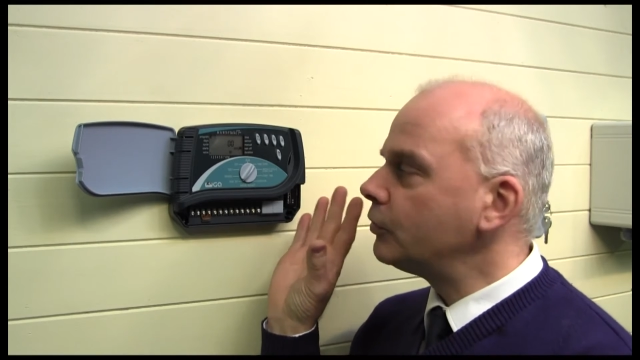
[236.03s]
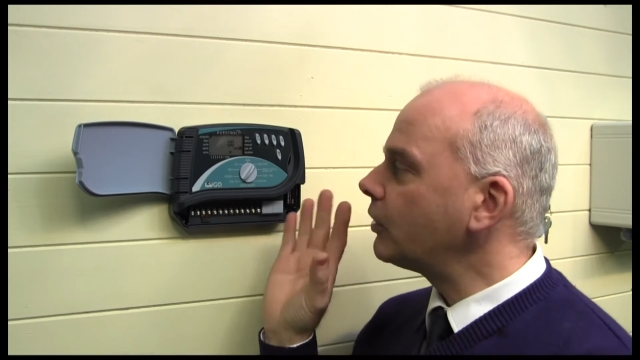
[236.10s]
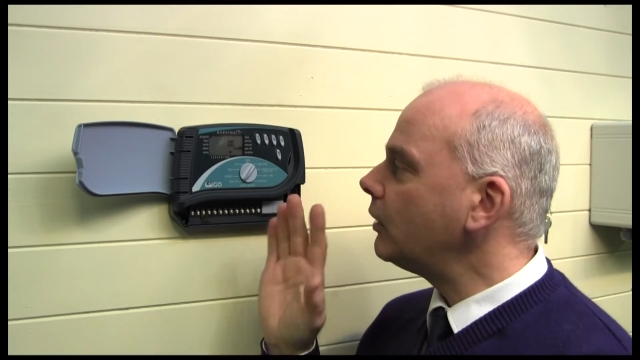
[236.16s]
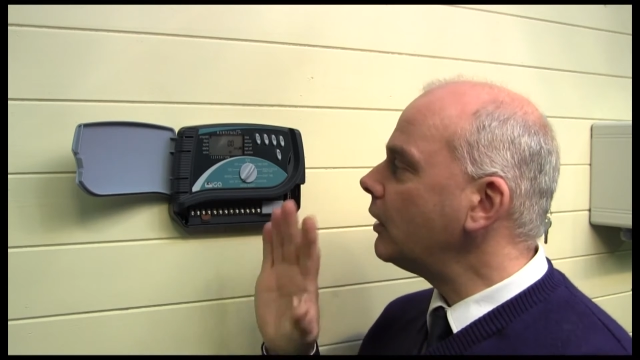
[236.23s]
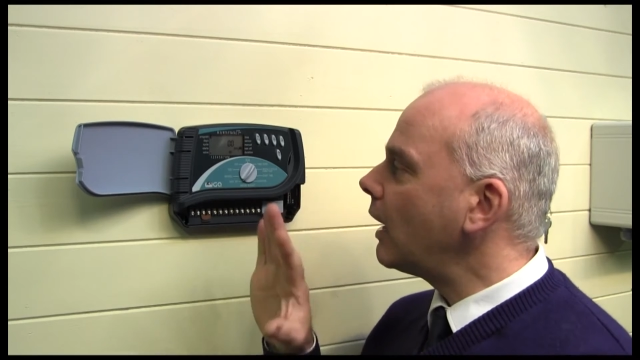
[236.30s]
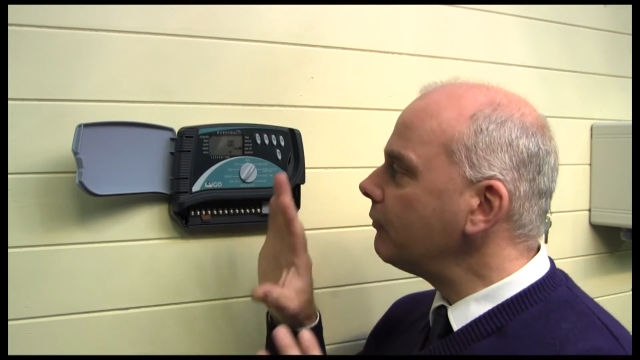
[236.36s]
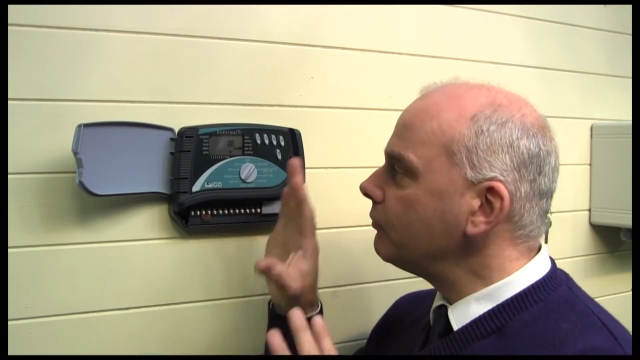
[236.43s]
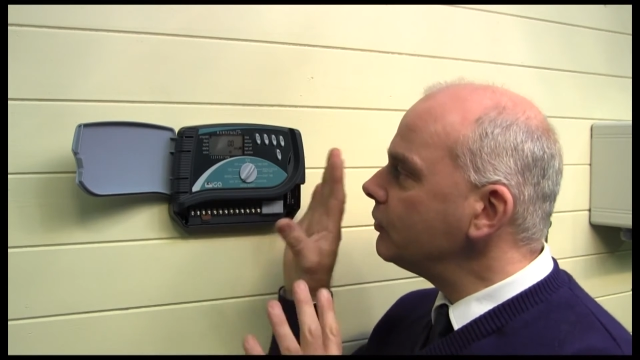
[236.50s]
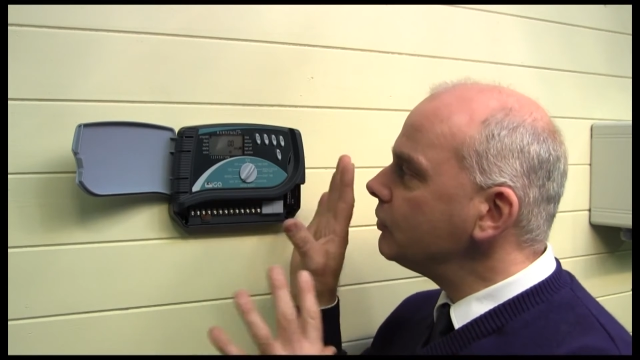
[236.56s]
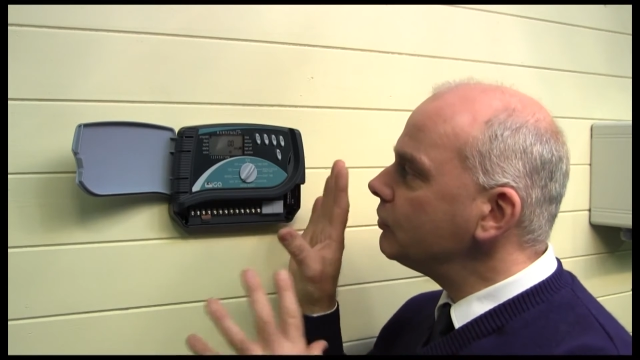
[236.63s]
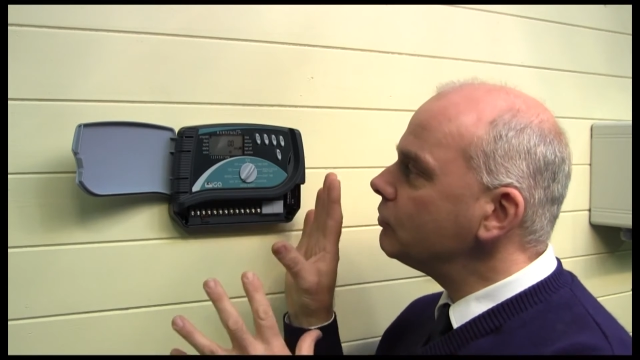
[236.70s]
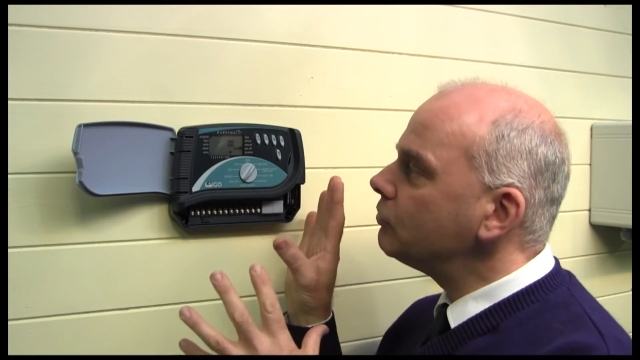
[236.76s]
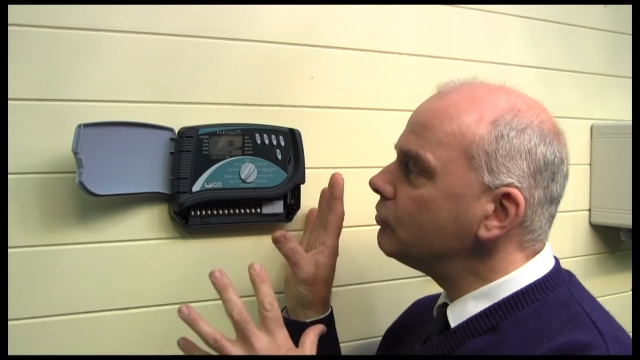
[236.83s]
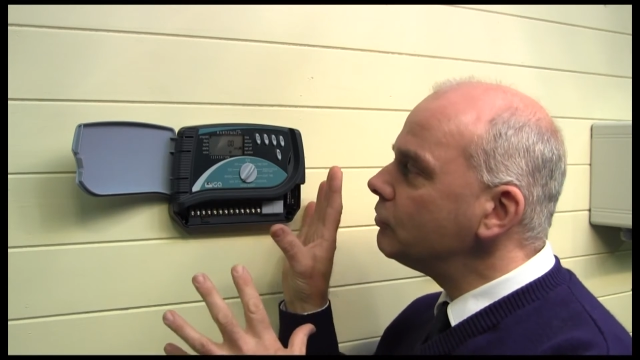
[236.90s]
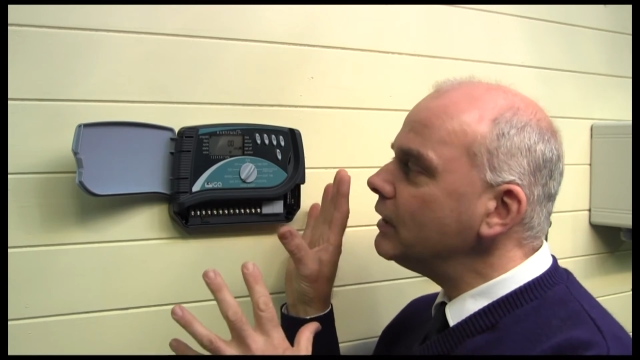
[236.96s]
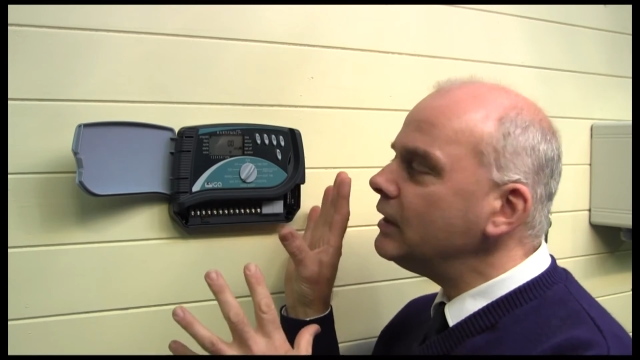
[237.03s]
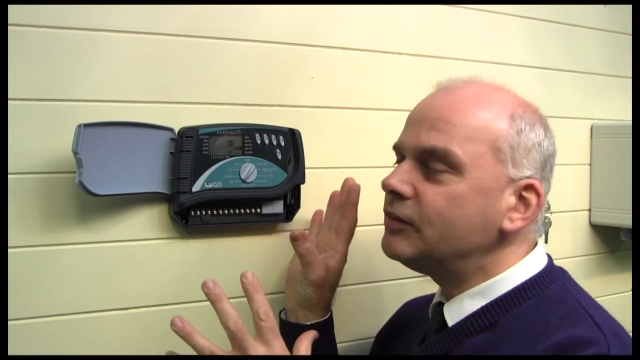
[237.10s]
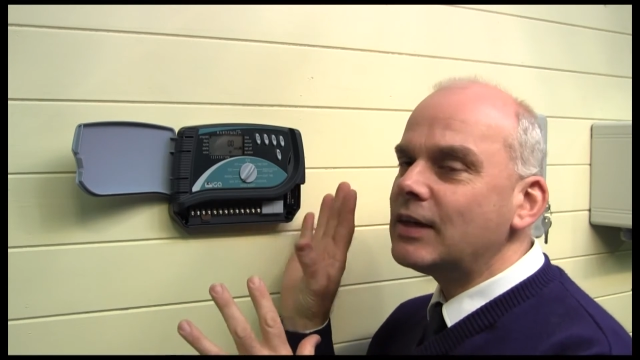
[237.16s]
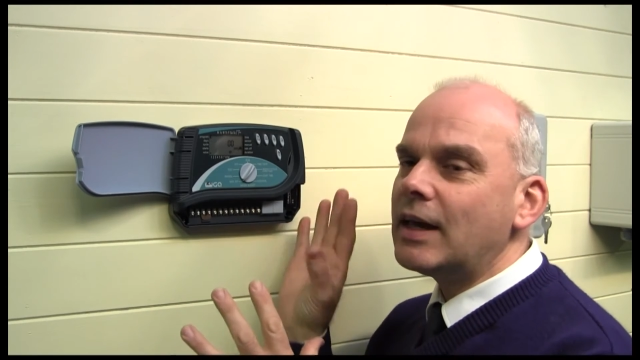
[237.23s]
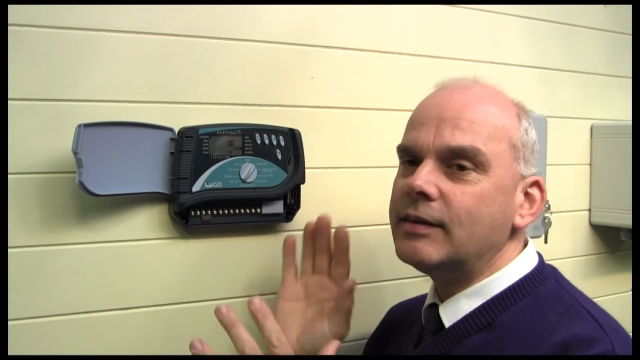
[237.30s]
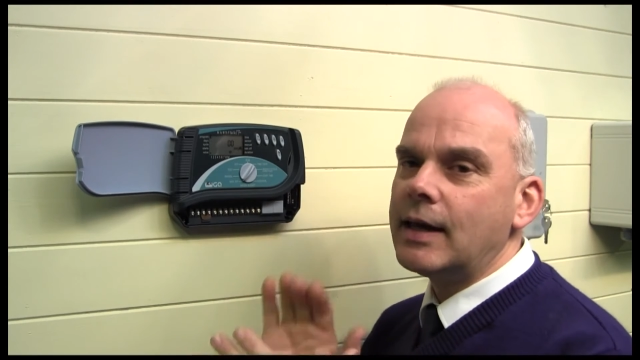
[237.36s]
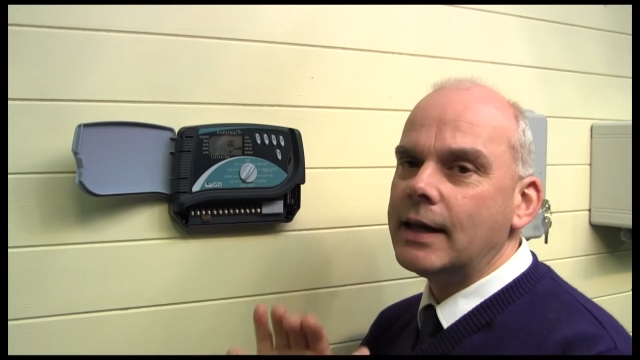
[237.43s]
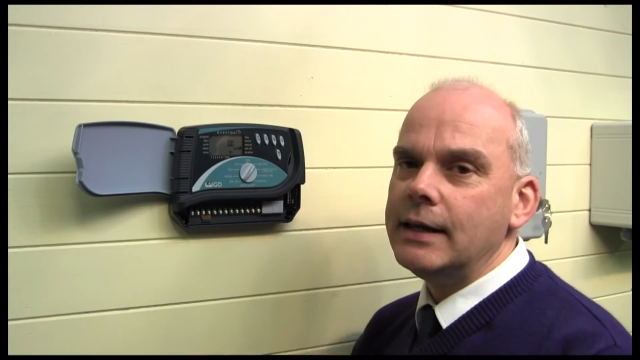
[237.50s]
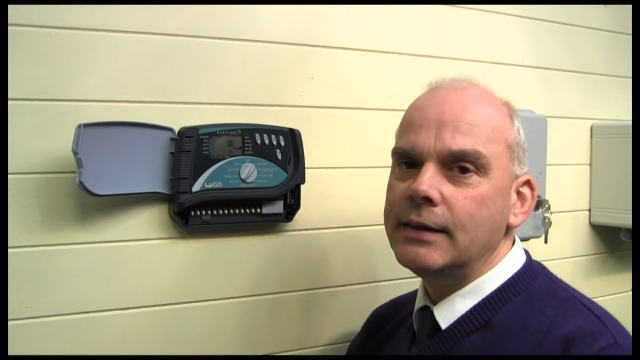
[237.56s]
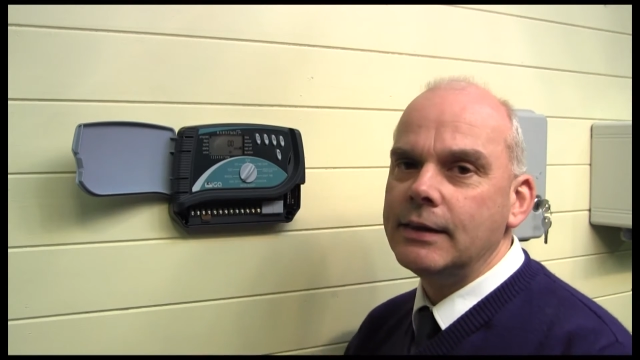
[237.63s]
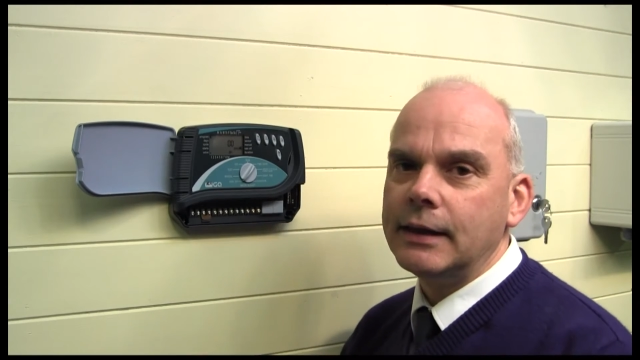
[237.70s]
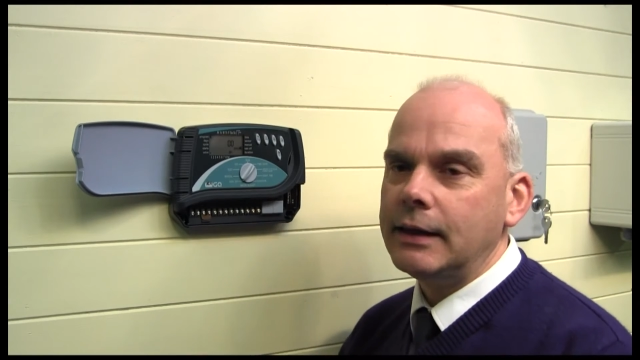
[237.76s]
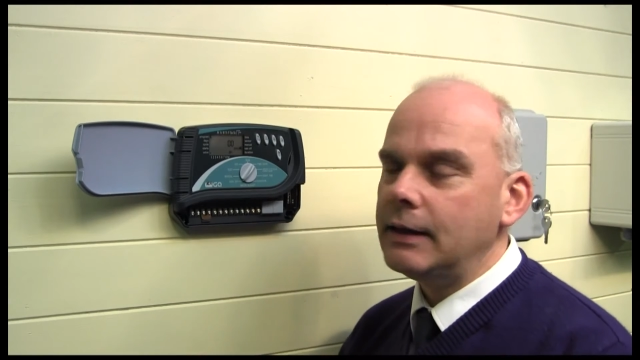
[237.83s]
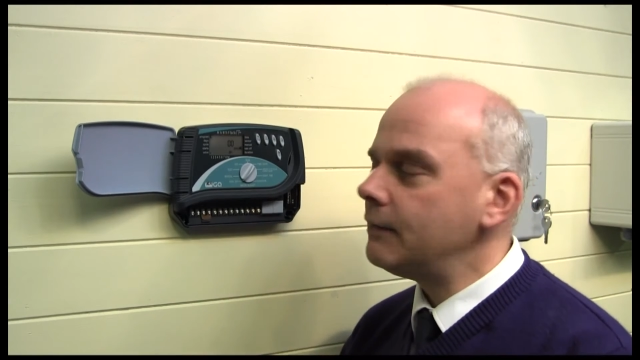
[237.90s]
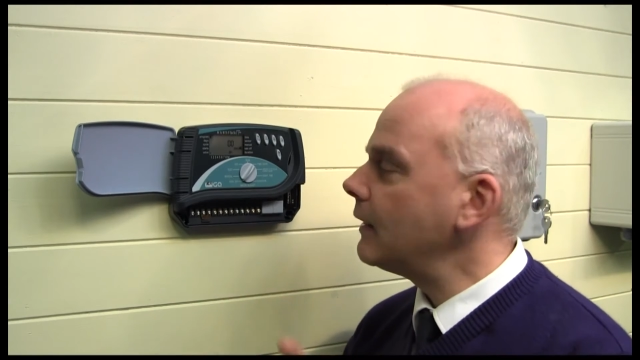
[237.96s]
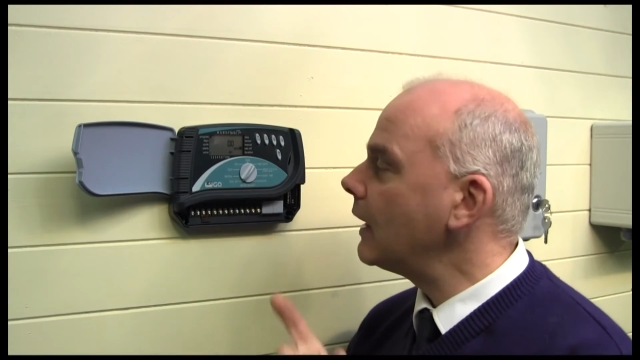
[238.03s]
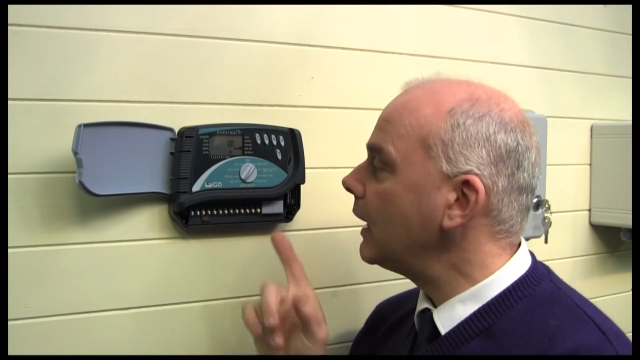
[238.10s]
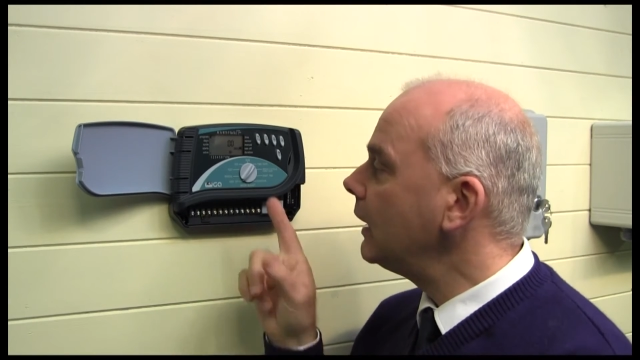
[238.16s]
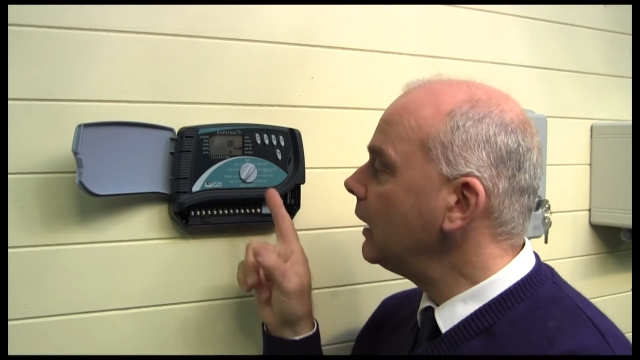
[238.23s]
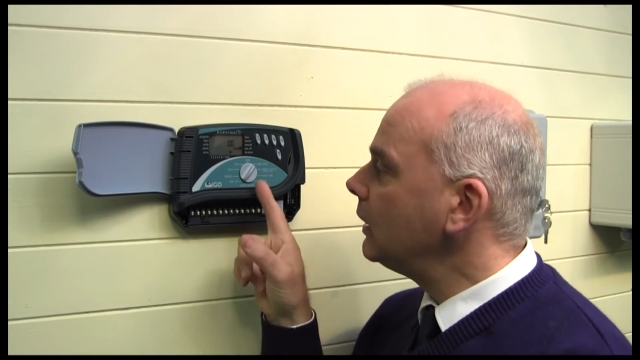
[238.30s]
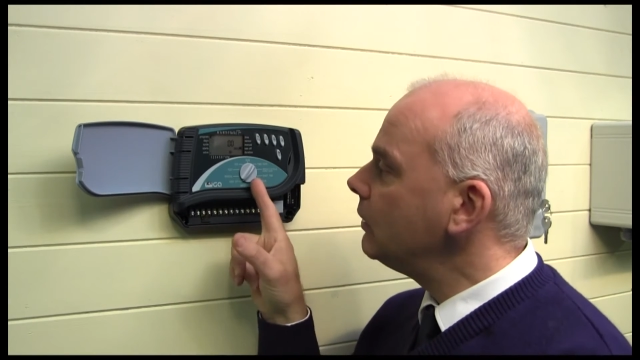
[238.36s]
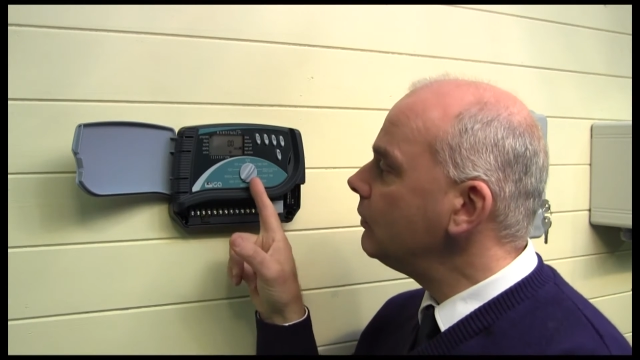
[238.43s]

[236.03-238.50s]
So you haven't reset anything in there,